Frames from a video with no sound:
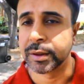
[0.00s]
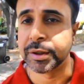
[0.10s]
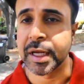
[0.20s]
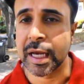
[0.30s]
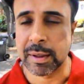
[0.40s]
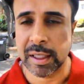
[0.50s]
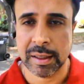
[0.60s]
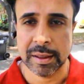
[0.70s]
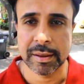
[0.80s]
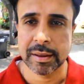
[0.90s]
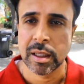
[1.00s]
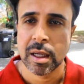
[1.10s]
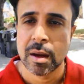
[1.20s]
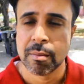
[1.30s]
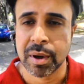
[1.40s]
You name it.
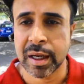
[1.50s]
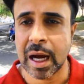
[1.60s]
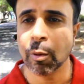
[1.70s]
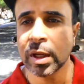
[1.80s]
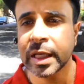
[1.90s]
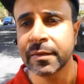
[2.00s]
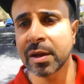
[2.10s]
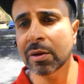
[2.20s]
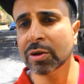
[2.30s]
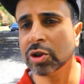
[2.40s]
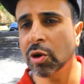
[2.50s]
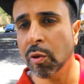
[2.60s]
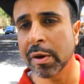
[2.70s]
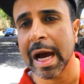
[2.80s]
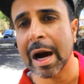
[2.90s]
But I want to give you a little
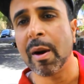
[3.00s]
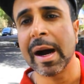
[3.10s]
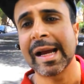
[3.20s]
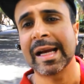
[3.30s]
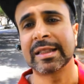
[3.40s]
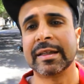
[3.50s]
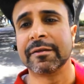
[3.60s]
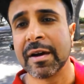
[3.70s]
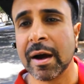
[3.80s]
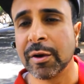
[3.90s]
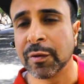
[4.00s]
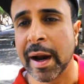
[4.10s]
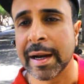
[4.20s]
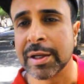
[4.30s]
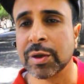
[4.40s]
story how I actually found
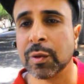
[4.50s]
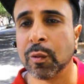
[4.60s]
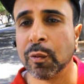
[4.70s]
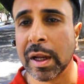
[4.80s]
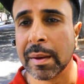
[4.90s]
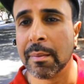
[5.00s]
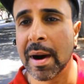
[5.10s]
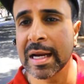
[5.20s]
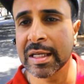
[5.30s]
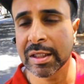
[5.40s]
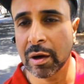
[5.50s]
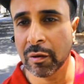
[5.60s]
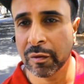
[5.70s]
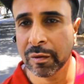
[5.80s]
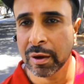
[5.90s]
gratitude within
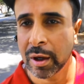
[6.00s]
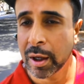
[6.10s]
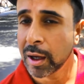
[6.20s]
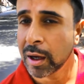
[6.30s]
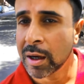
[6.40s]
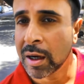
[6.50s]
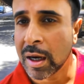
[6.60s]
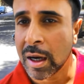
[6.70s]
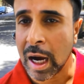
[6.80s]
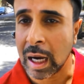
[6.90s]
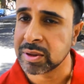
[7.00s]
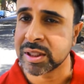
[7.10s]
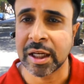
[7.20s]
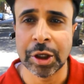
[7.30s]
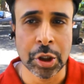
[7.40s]
myself. I'm
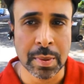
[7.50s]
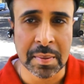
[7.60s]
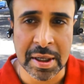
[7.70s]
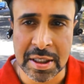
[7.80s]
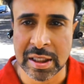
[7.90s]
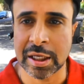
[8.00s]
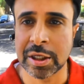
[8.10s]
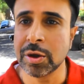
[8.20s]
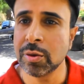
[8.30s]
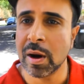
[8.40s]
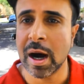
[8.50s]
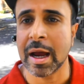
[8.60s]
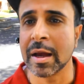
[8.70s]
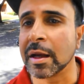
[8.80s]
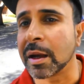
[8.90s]
just like a human being, just like you.
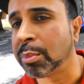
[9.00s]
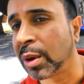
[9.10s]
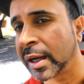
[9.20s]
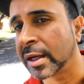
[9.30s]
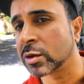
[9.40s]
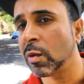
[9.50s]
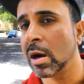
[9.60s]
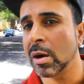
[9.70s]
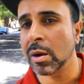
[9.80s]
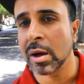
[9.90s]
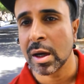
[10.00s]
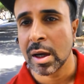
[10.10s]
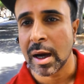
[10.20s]
I complain as well.